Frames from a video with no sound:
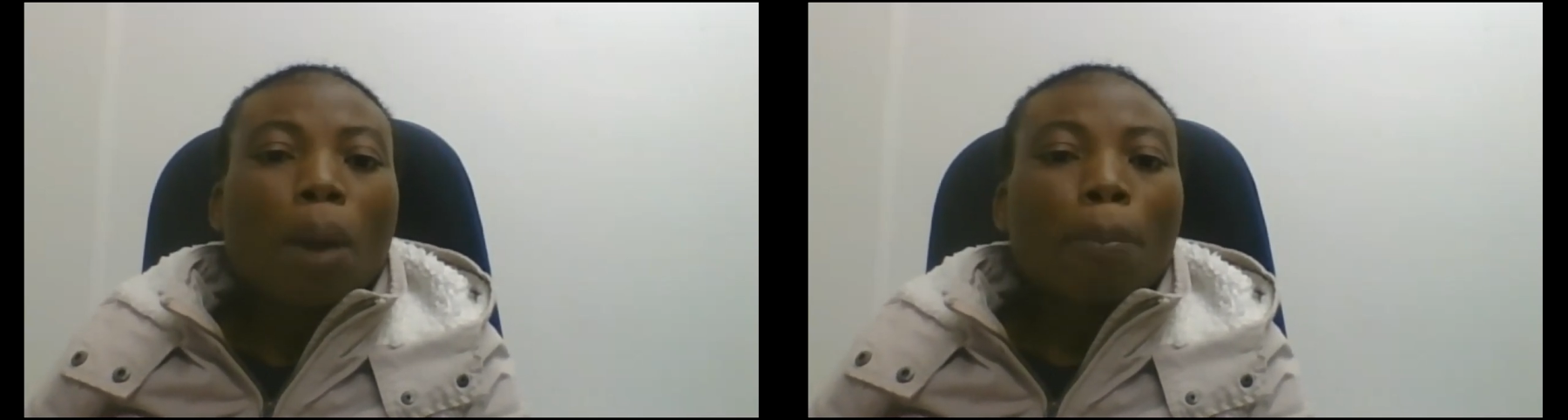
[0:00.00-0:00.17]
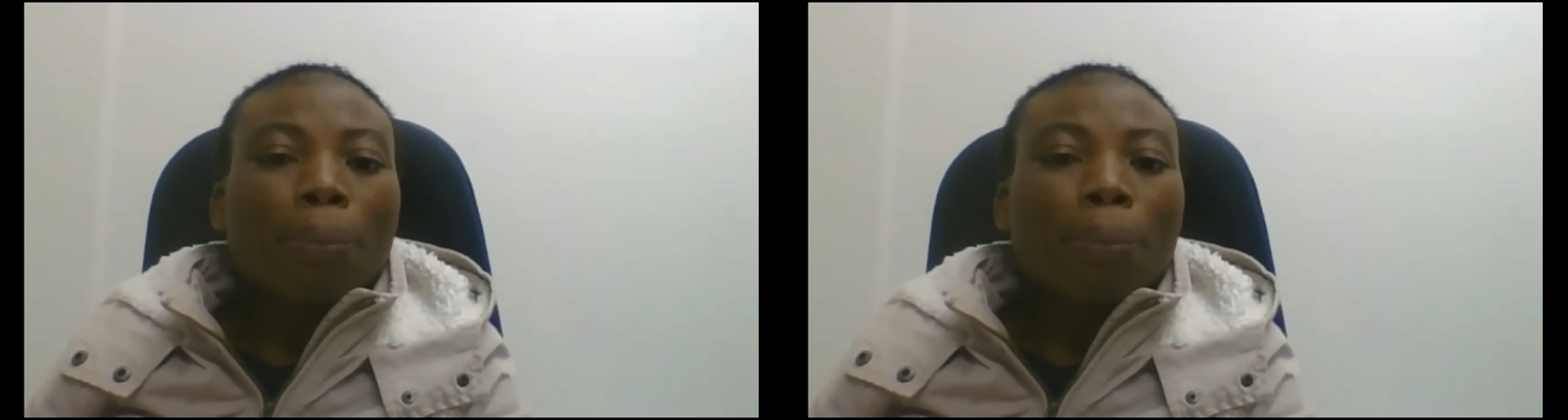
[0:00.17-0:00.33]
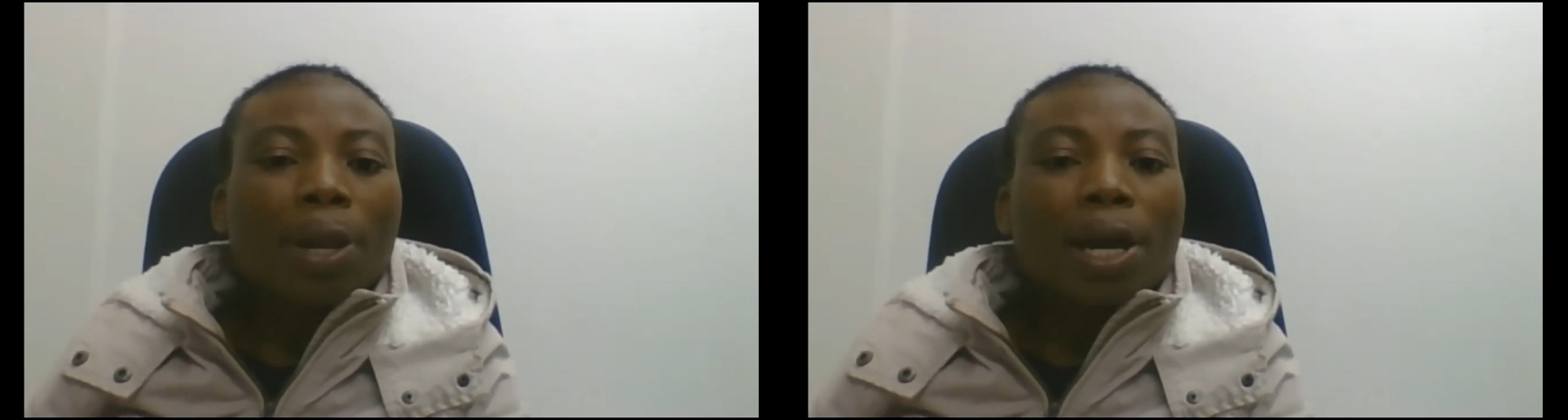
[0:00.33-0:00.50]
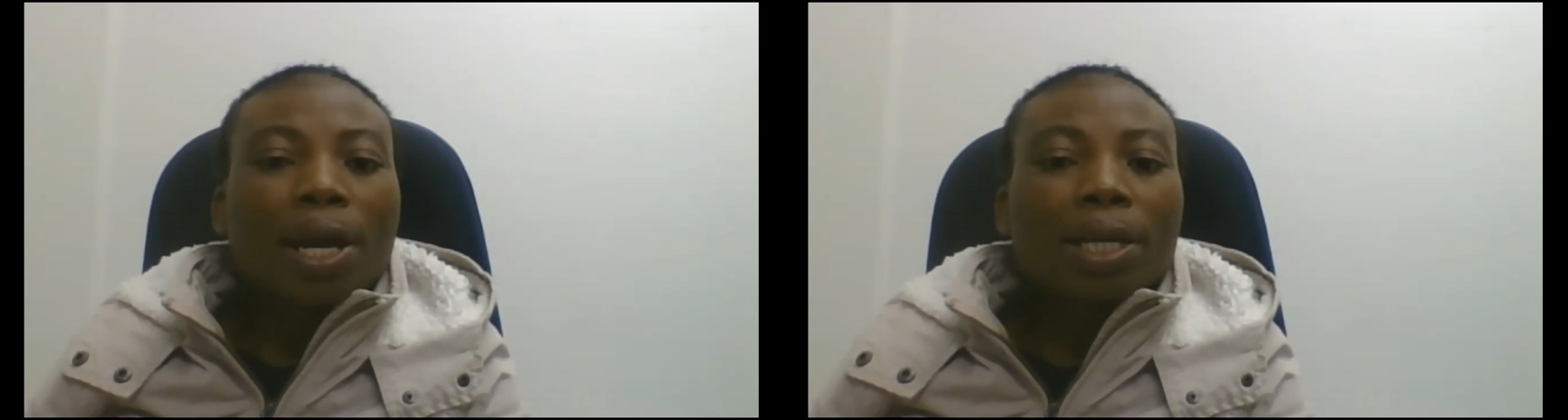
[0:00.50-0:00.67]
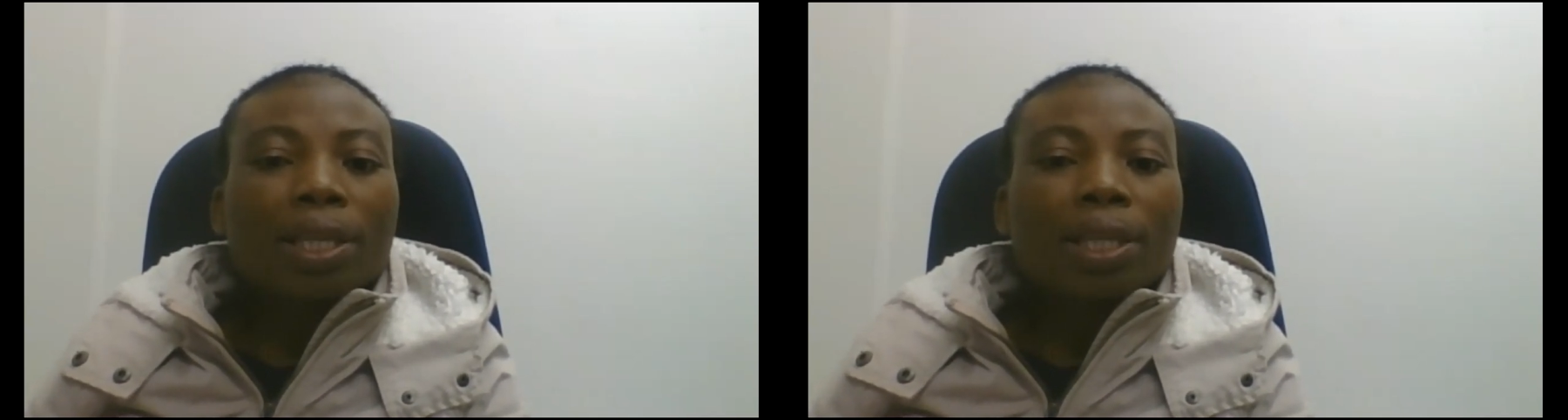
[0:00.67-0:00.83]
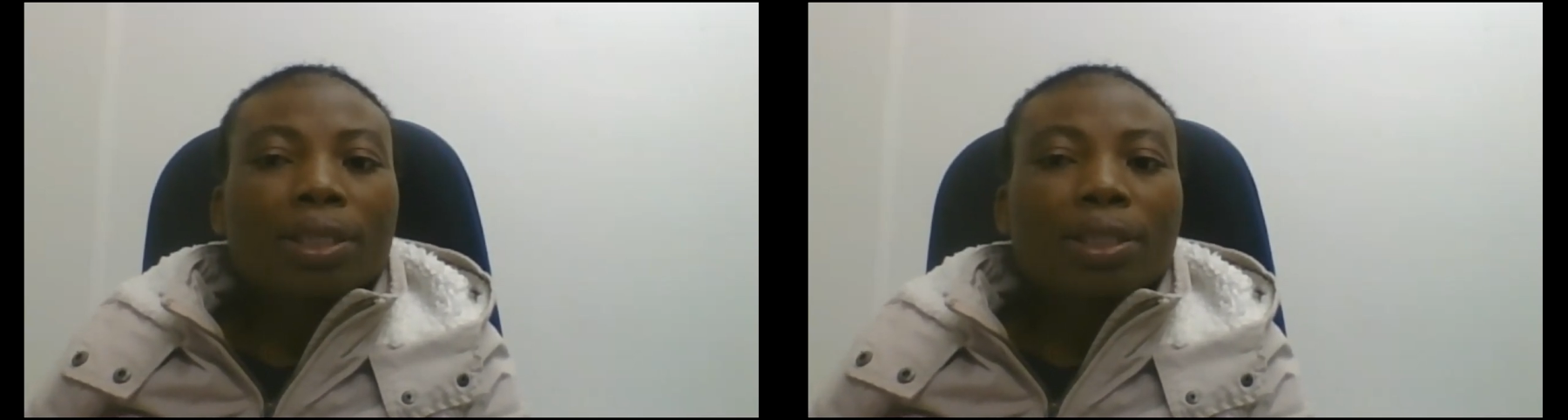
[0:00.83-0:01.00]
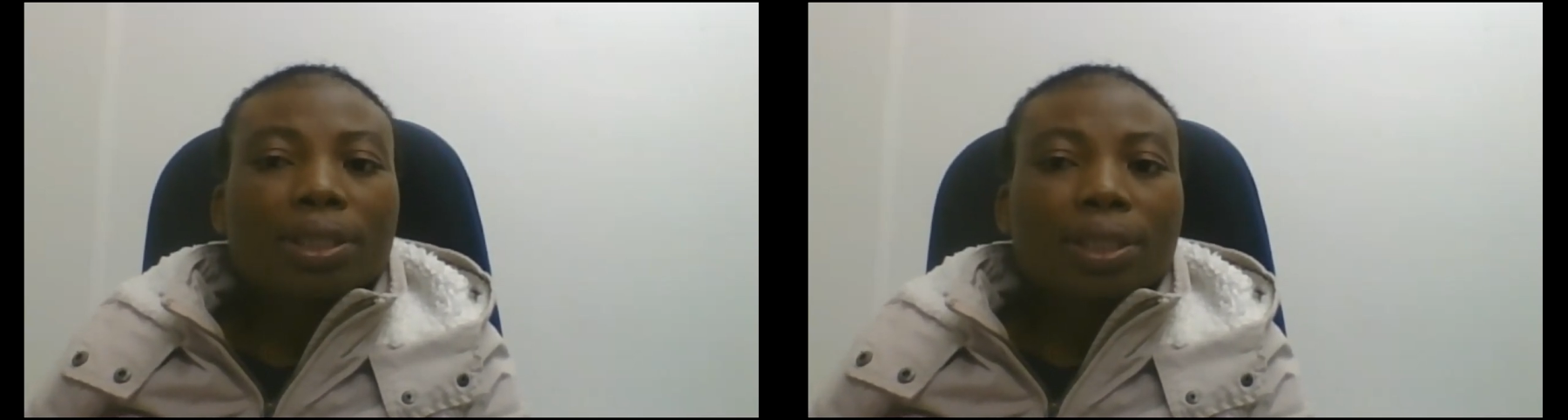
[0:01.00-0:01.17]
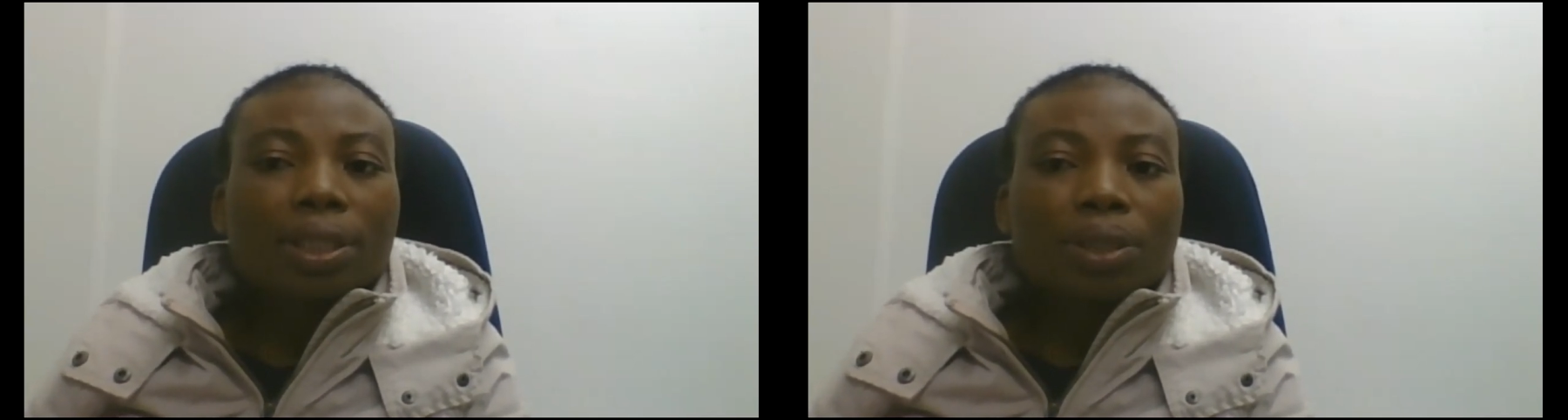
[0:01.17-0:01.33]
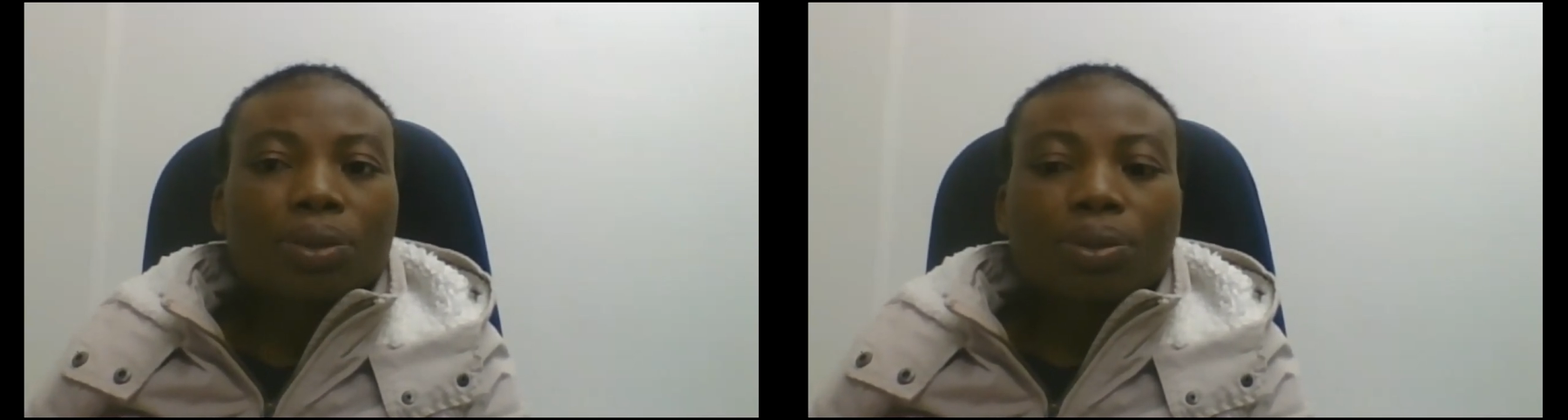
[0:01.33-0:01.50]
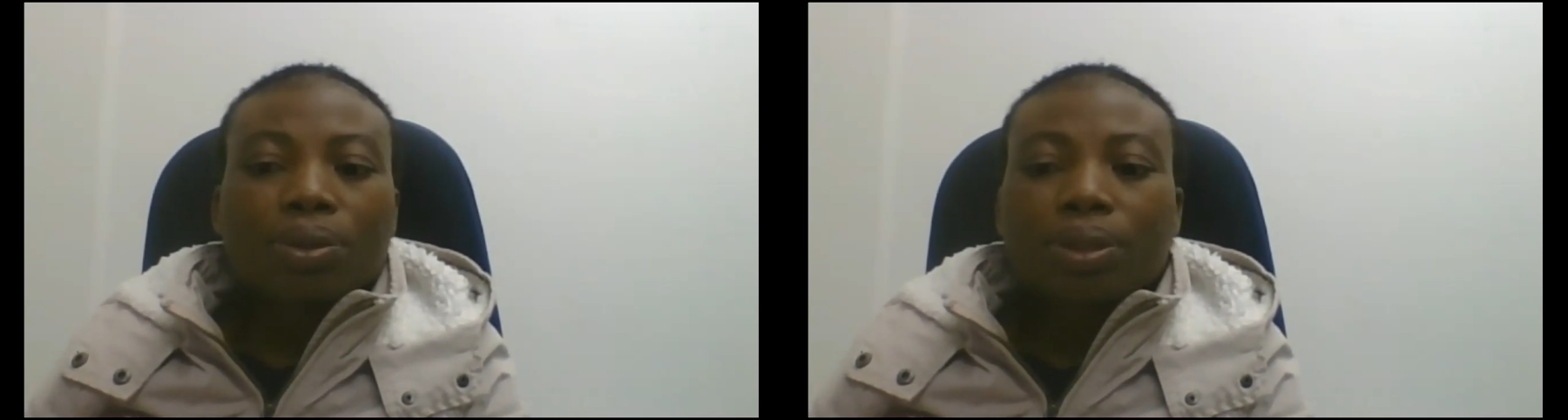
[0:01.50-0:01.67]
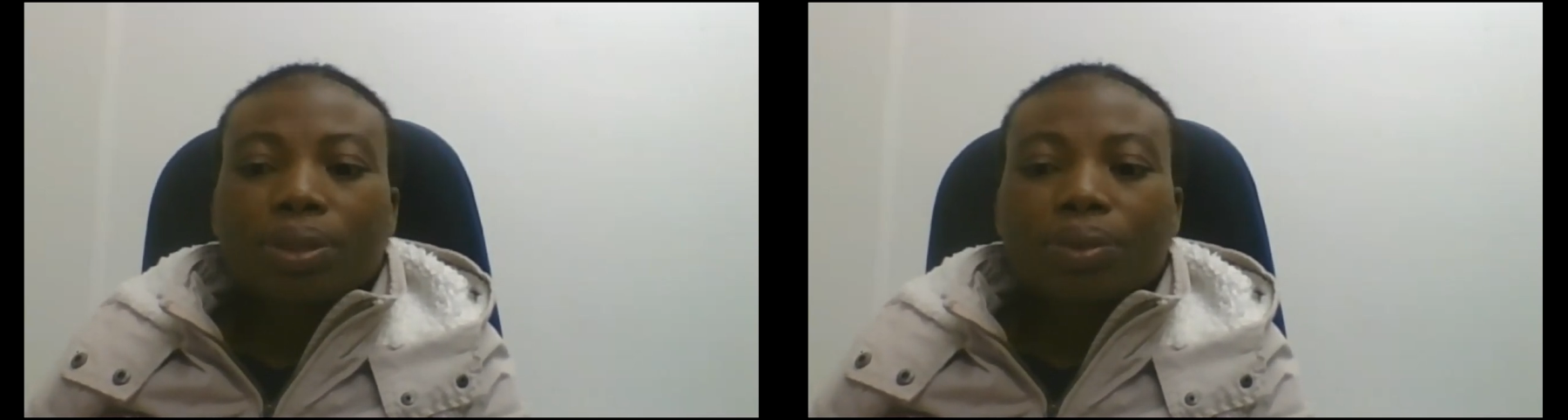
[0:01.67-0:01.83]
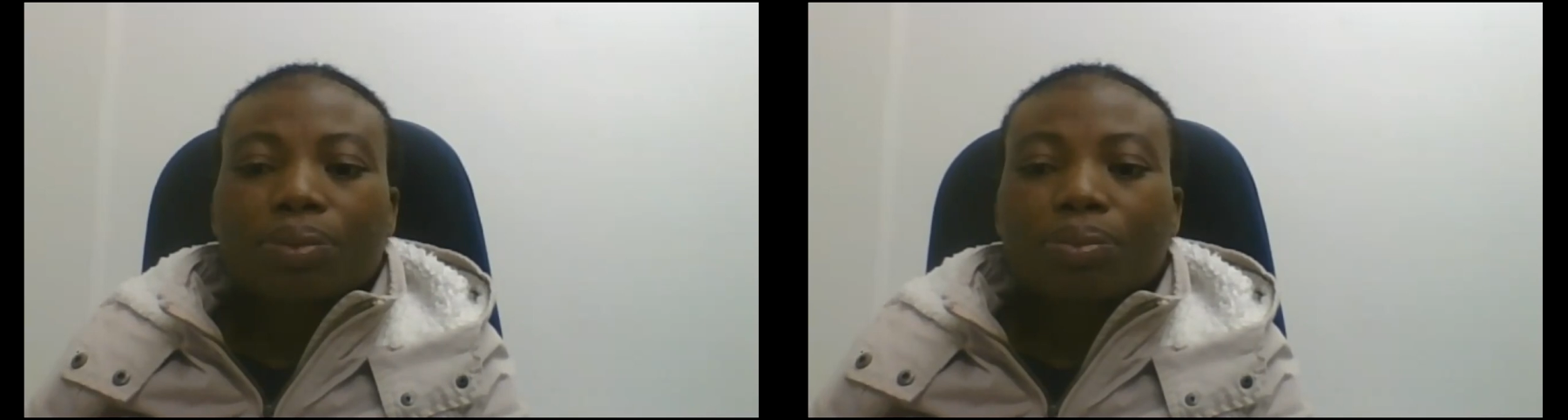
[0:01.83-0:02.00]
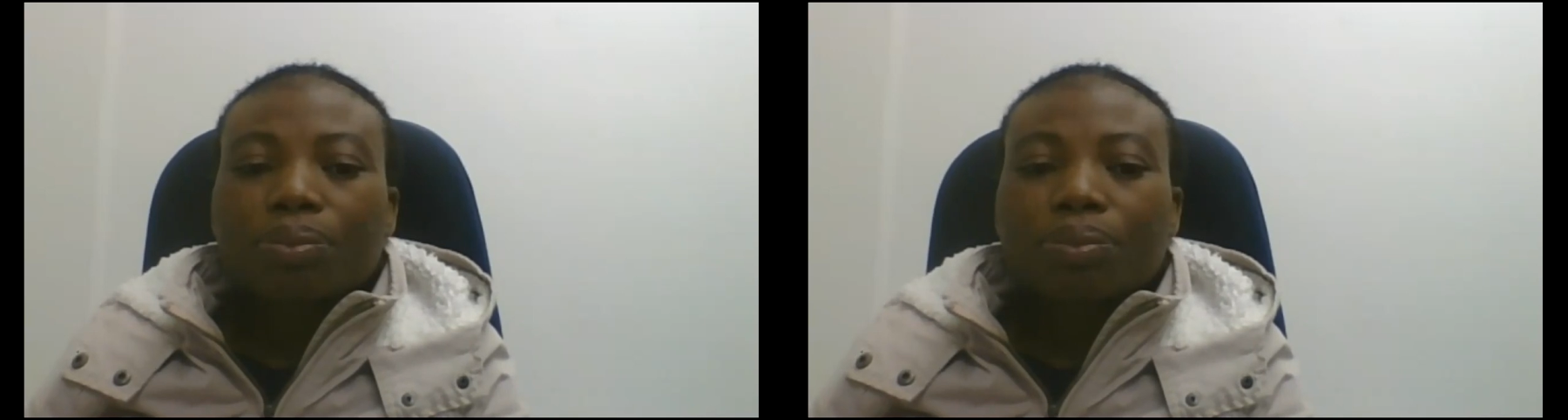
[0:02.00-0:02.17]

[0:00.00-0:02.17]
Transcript: applying the skills.